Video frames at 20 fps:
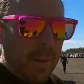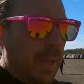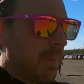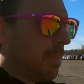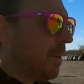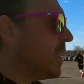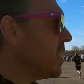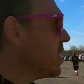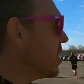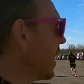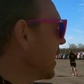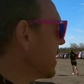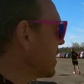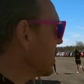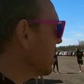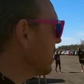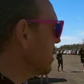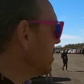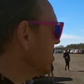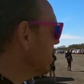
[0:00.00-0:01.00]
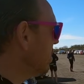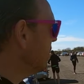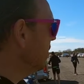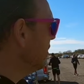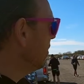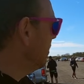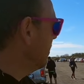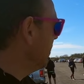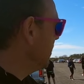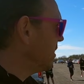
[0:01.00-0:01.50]
the PB chasers
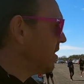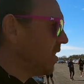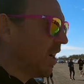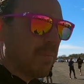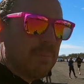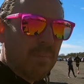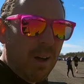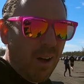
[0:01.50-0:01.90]
is young